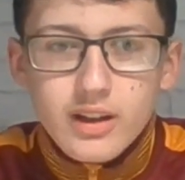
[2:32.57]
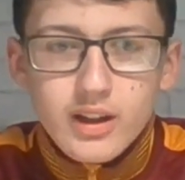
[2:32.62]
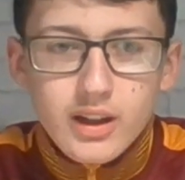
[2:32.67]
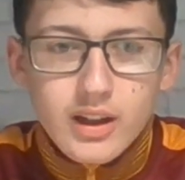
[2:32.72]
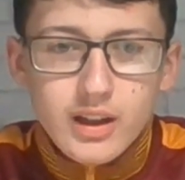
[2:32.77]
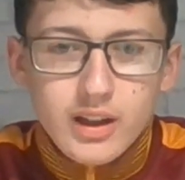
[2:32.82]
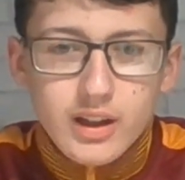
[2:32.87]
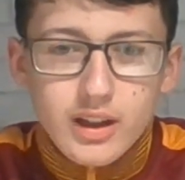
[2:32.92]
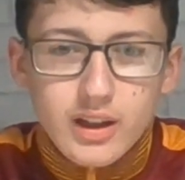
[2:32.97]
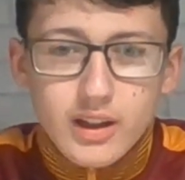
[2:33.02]

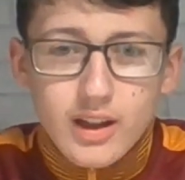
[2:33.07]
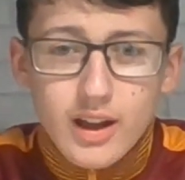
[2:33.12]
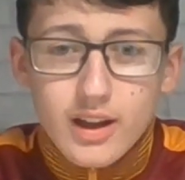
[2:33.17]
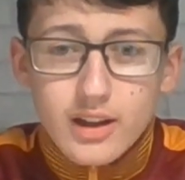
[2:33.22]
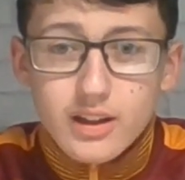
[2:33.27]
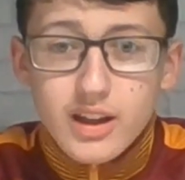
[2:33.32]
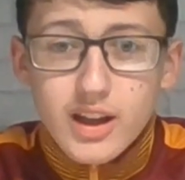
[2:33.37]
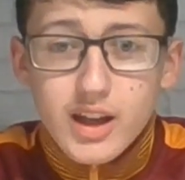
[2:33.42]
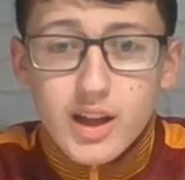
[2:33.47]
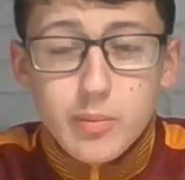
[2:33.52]
That
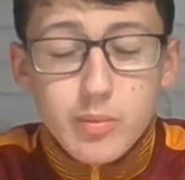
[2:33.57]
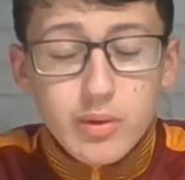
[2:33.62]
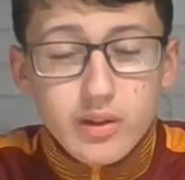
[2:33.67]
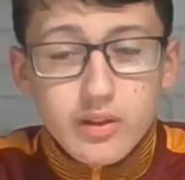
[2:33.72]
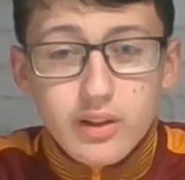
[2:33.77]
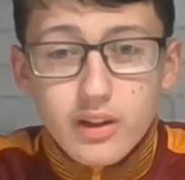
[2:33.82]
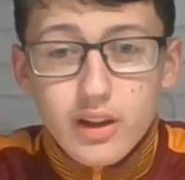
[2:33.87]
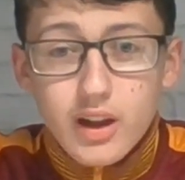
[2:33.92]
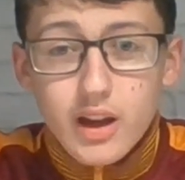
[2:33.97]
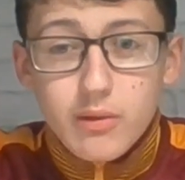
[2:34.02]
keeper today
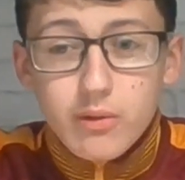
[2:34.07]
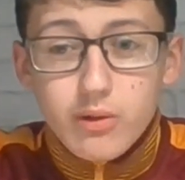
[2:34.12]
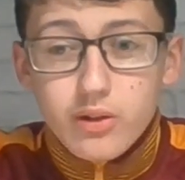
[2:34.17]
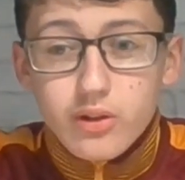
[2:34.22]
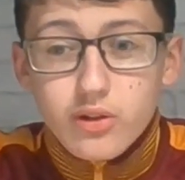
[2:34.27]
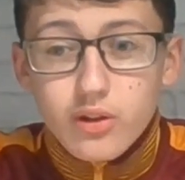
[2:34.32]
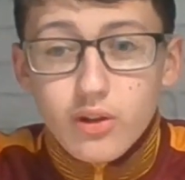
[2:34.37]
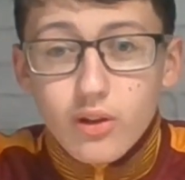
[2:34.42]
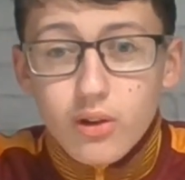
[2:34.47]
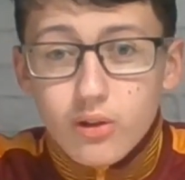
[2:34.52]
were a
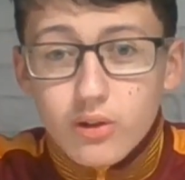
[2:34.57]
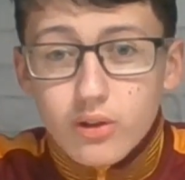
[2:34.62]
joke.